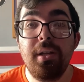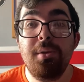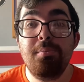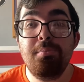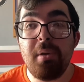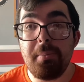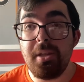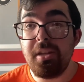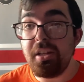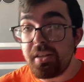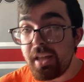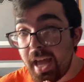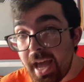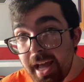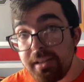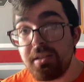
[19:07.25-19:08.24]
Maybe they need to
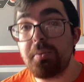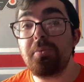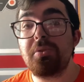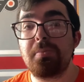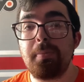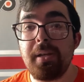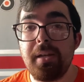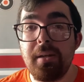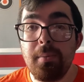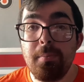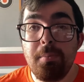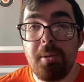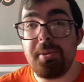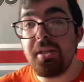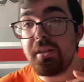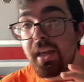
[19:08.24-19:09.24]
add some speed. Maybe
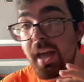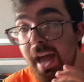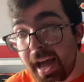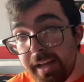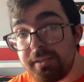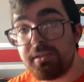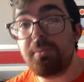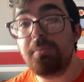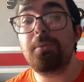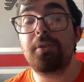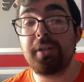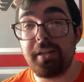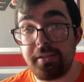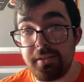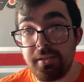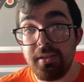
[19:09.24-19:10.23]
they need to add some
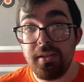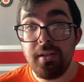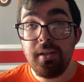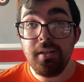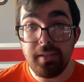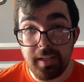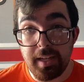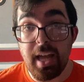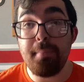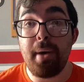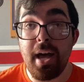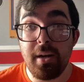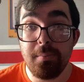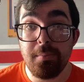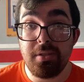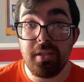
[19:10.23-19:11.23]
grit to that
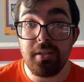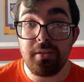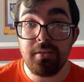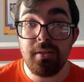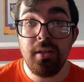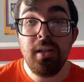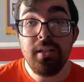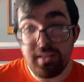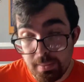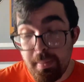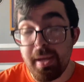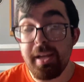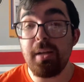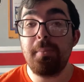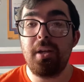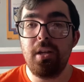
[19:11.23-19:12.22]
bottom six to make
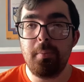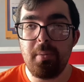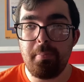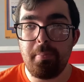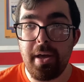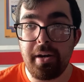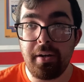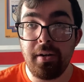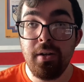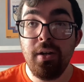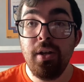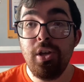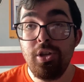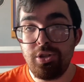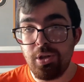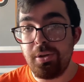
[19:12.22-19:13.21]
them a little bit better,
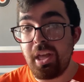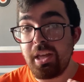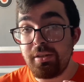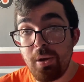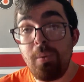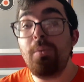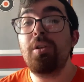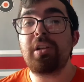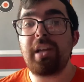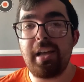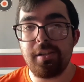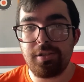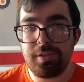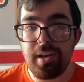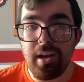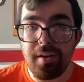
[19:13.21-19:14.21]
so they don't look as
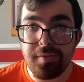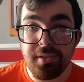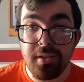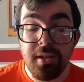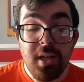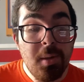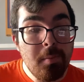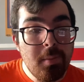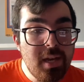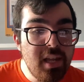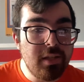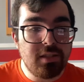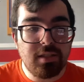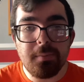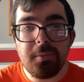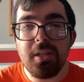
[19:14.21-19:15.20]
soft. Maybe that's
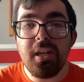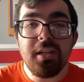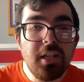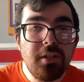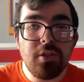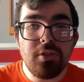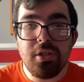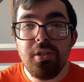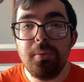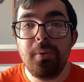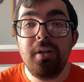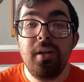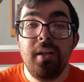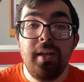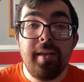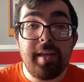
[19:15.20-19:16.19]
something they need to do.
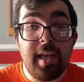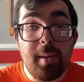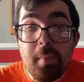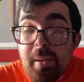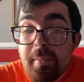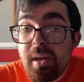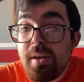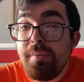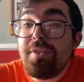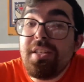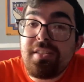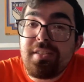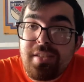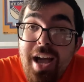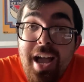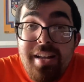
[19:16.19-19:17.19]
And maybe if this
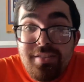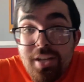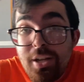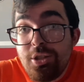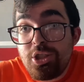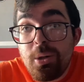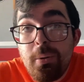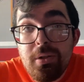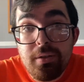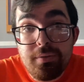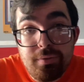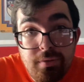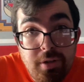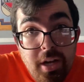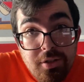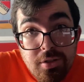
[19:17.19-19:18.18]
guy does go in the
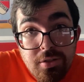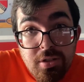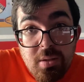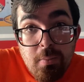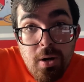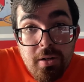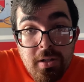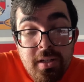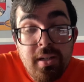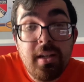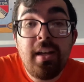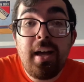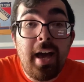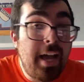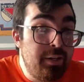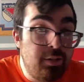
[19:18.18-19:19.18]
free agency market,
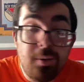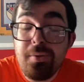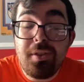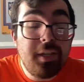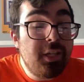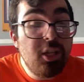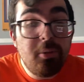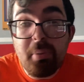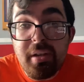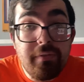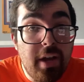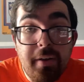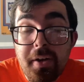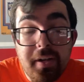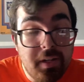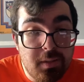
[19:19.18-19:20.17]
I don't think he'll be
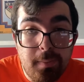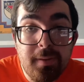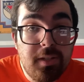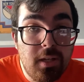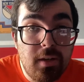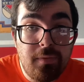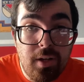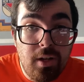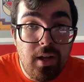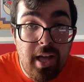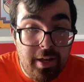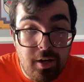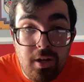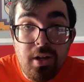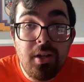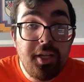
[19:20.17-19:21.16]
very expensive at
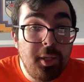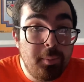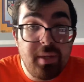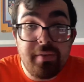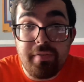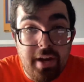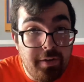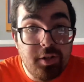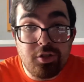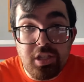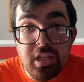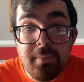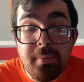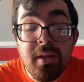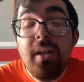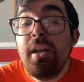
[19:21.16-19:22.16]
all. He'll be very cheap.
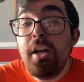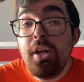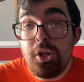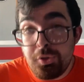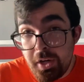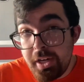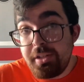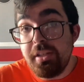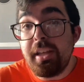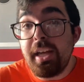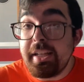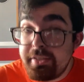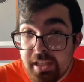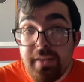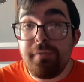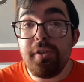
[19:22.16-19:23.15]
Granted, that's
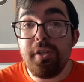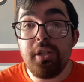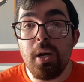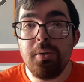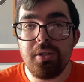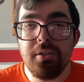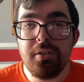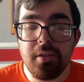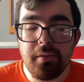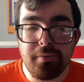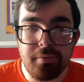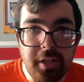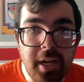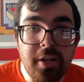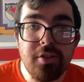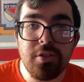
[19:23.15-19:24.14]
if he goes into the
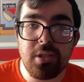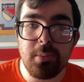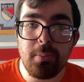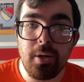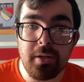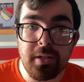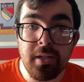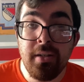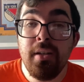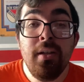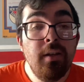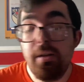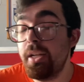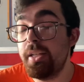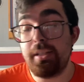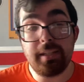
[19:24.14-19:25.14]
free agency market.
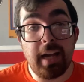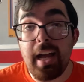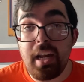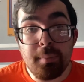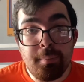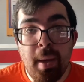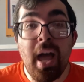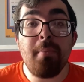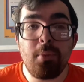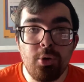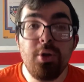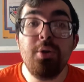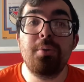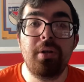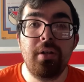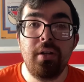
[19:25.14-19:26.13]
It's a guy like Pat
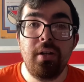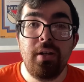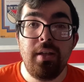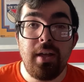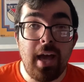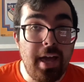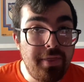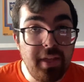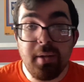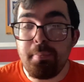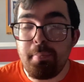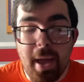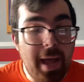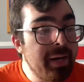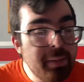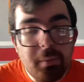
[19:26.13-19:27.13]
Maroon. I think
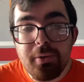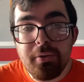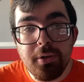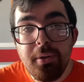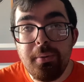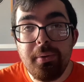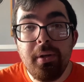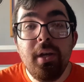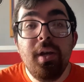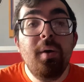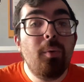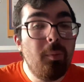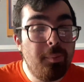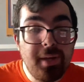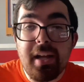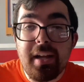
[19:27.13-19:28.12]
Patty Maroon
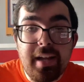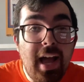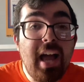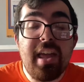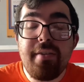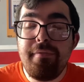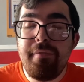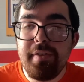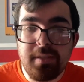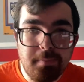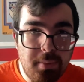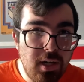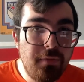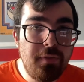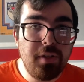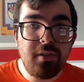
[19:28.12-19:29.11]
would be a guy that fits
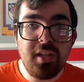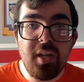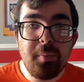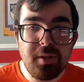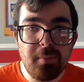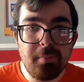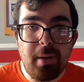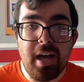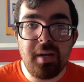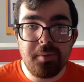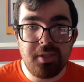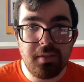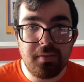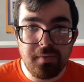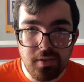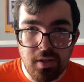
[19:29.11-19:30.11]
perfectly with the bottom
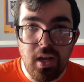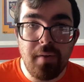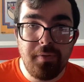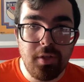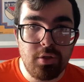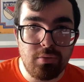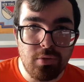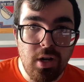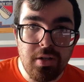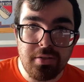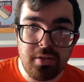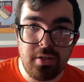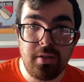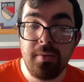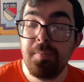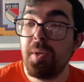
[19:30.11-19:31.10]
six of this
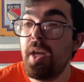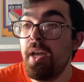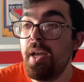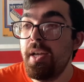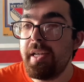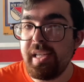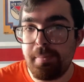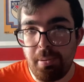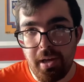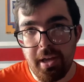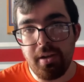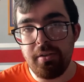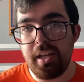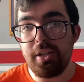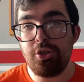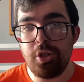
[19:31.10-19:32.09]
roster. He's playing on
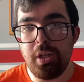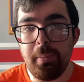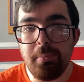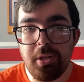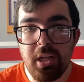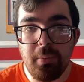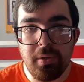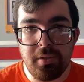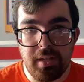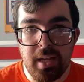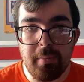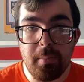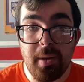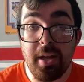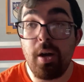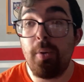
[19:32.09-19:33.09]
that cheap deal with Tampa
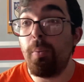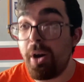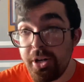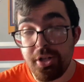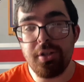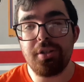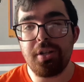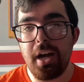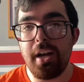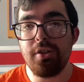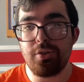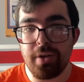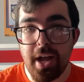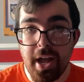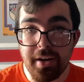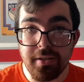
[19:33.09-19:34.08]
Bay, a one-year
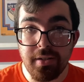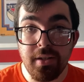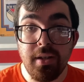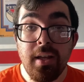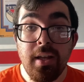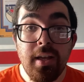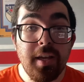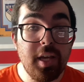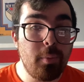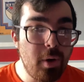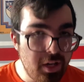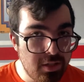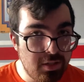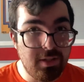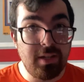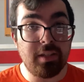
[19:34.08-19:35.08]
contract. He won a
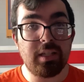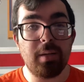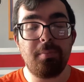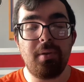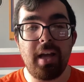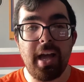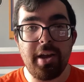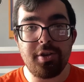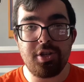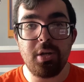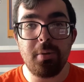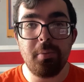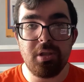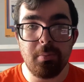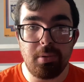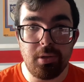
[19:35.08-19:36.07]
Stanley Cup last year with
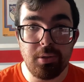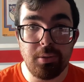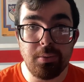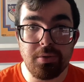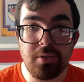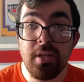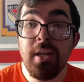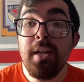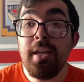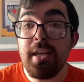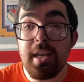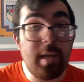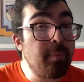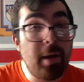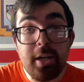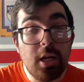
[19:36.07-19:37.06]
the Blues. He
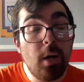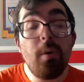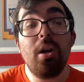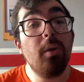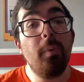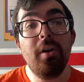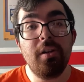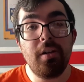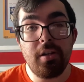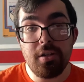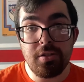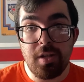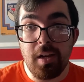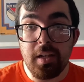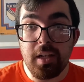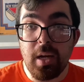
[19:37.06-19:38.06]
might go on to win another
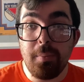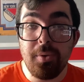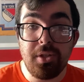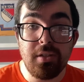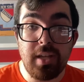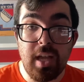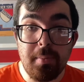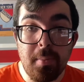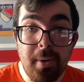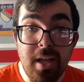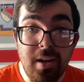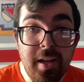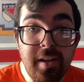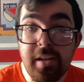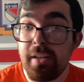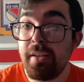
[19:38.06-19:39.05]
Stanley Cup with the Tampa Bay
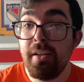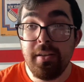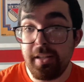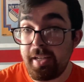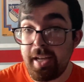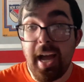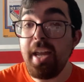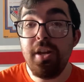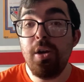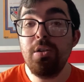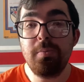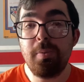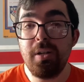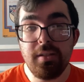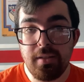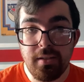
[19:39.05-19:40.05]
Lightning. The guy knows
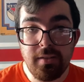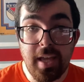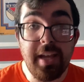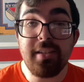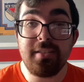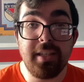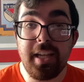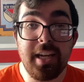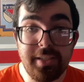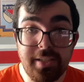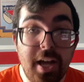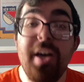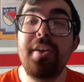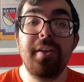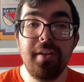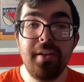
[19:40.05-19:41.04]
what it takes to get it done.